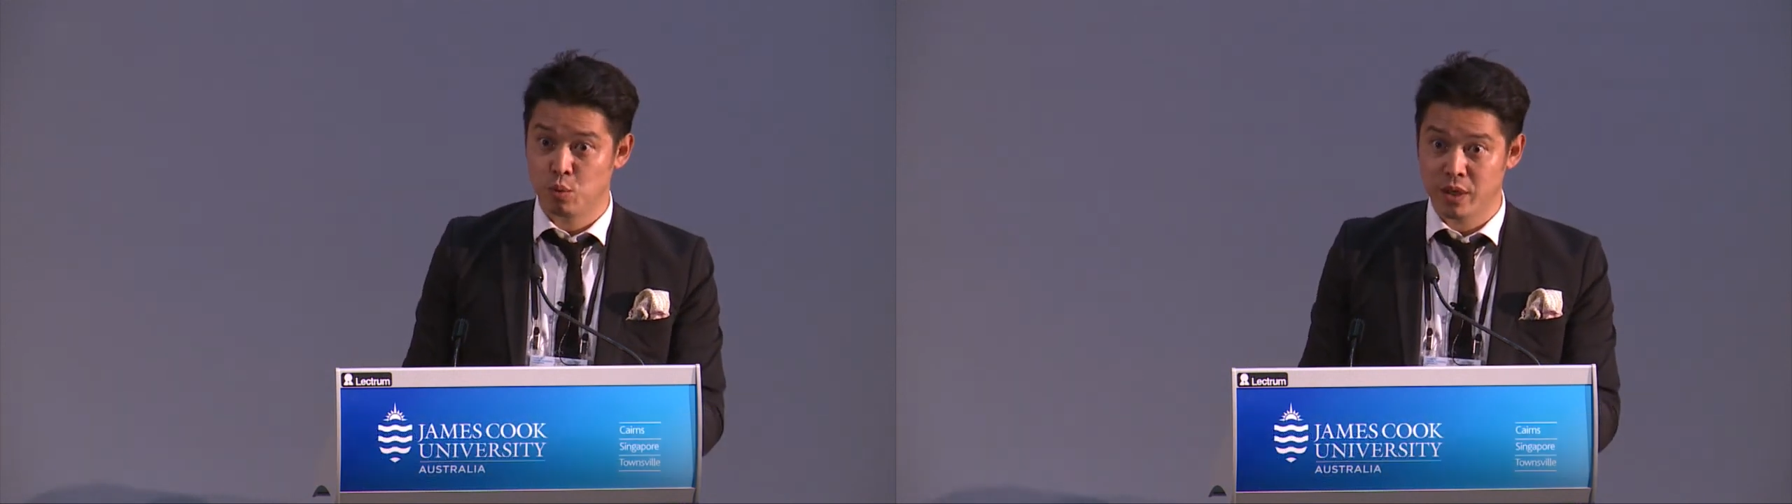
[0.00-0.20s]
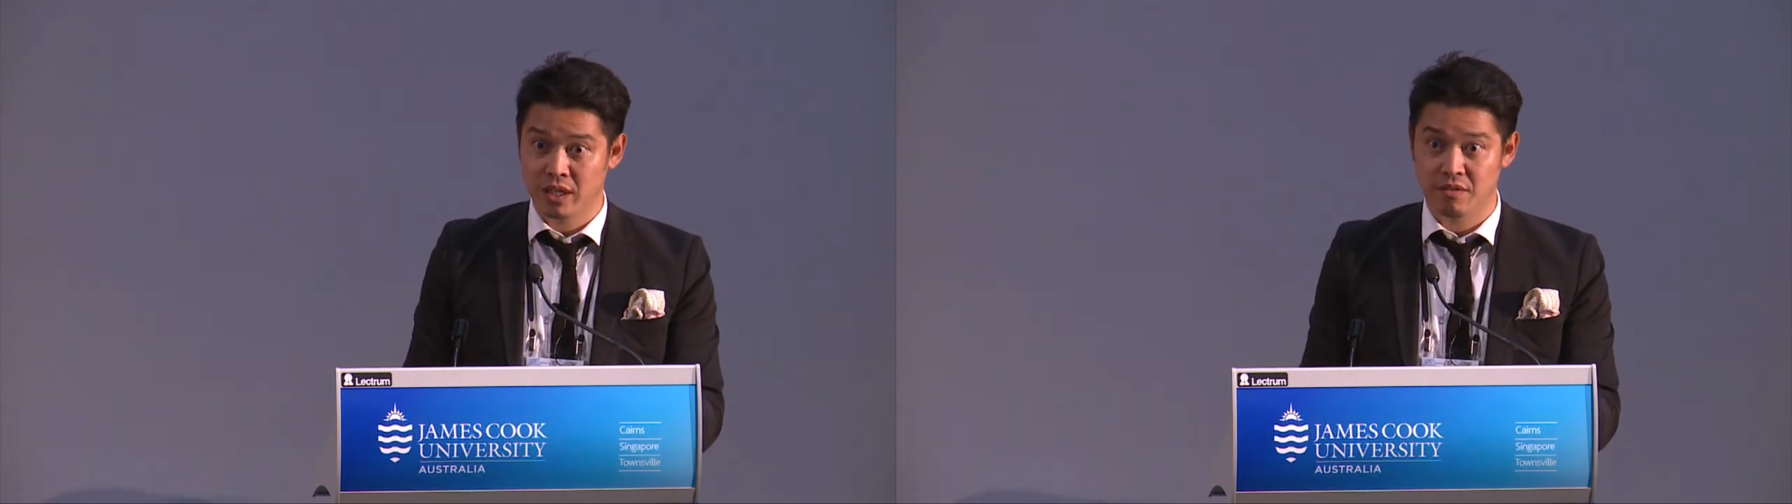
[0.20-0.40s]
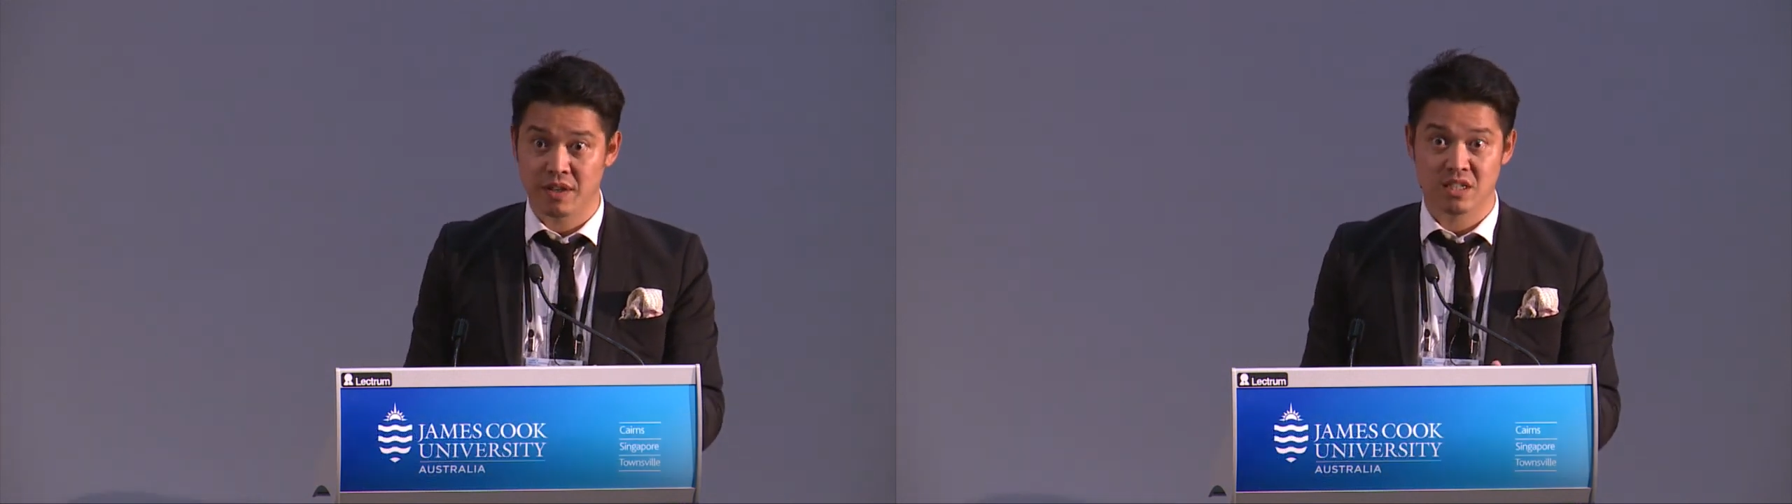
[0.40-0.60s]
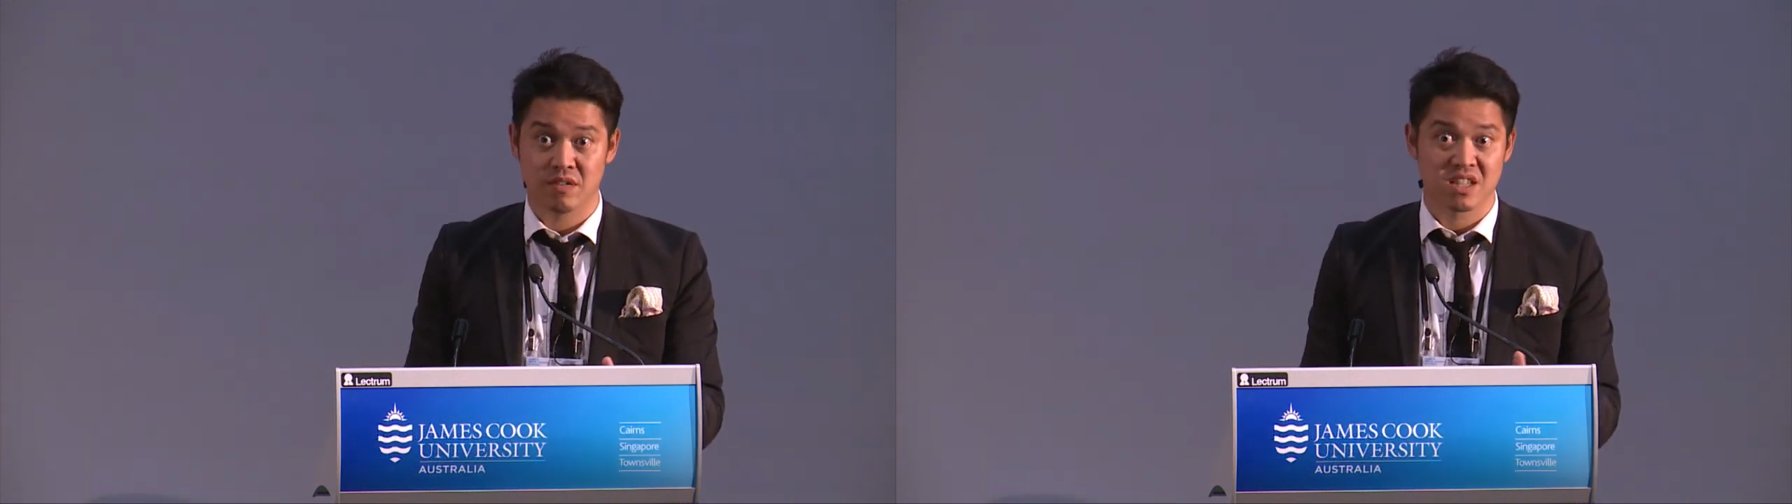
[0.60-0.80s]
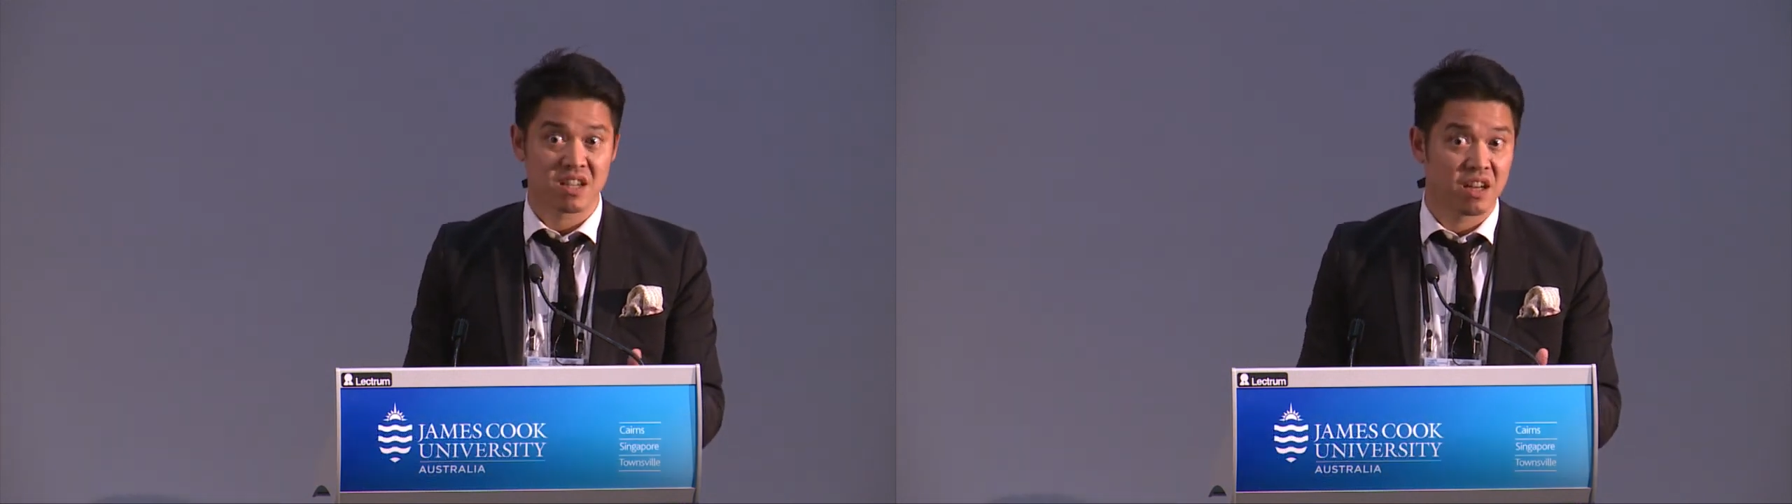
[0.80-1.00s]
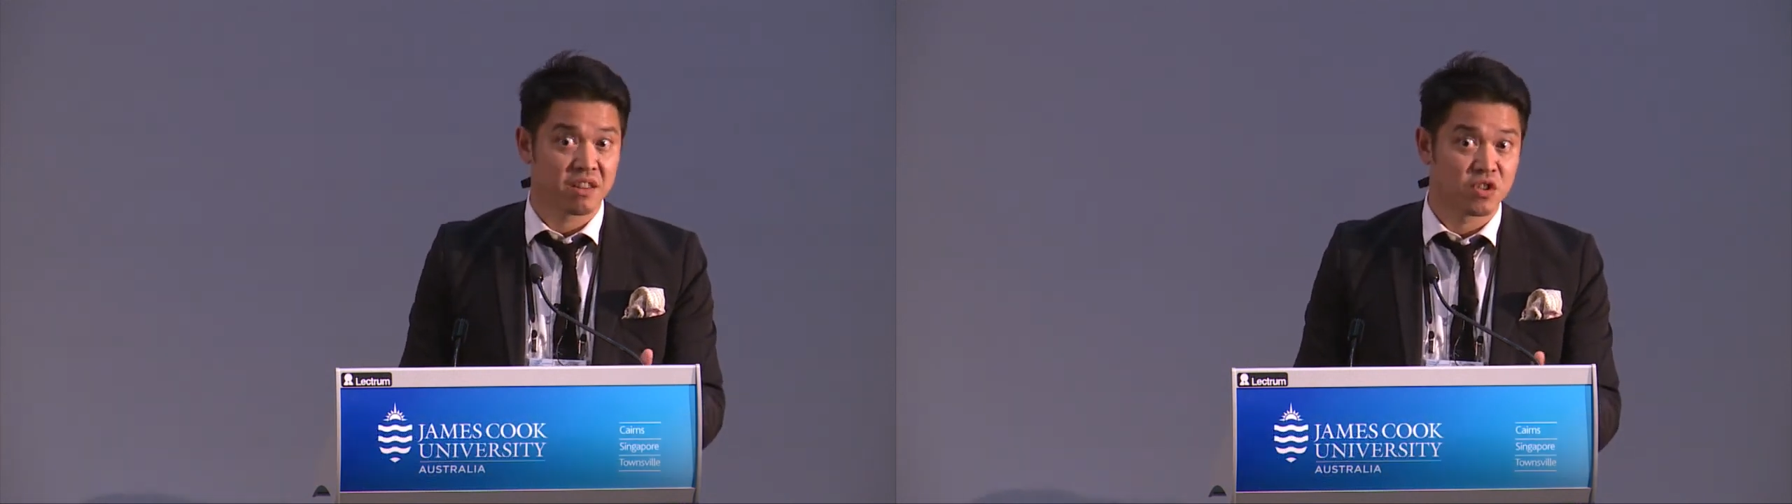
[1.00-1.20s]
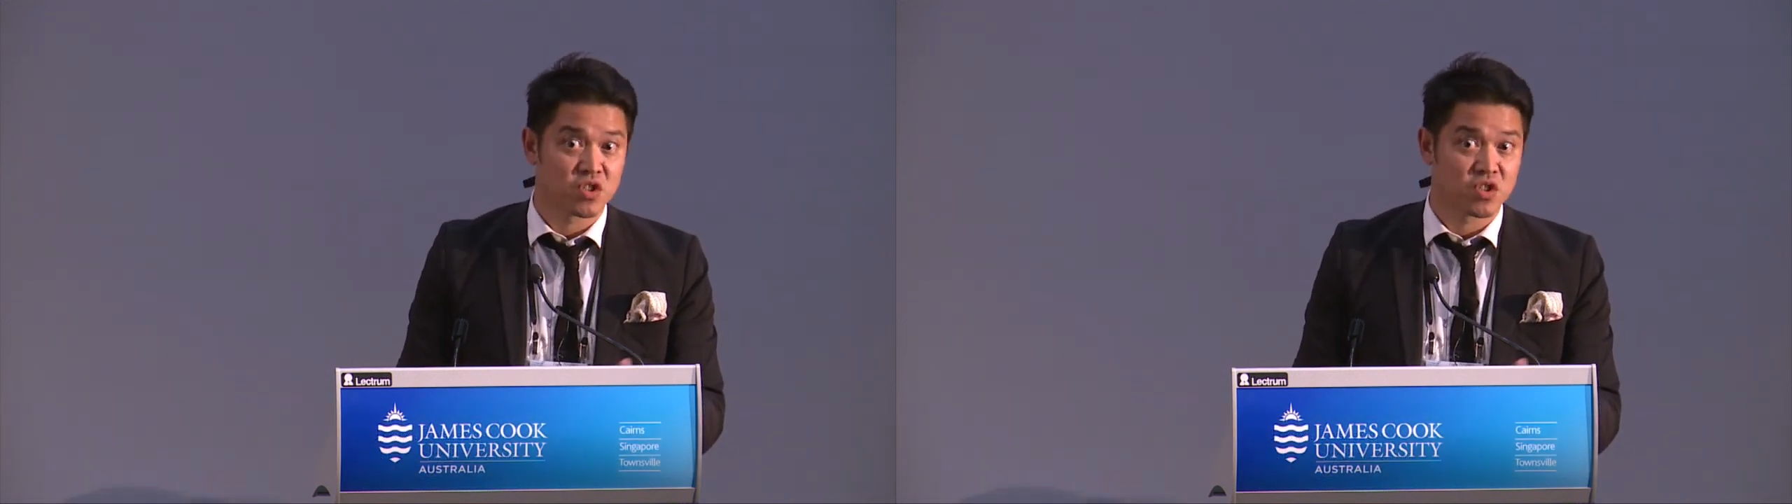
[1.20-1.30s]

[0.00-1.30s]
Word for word: walking the face of this earth.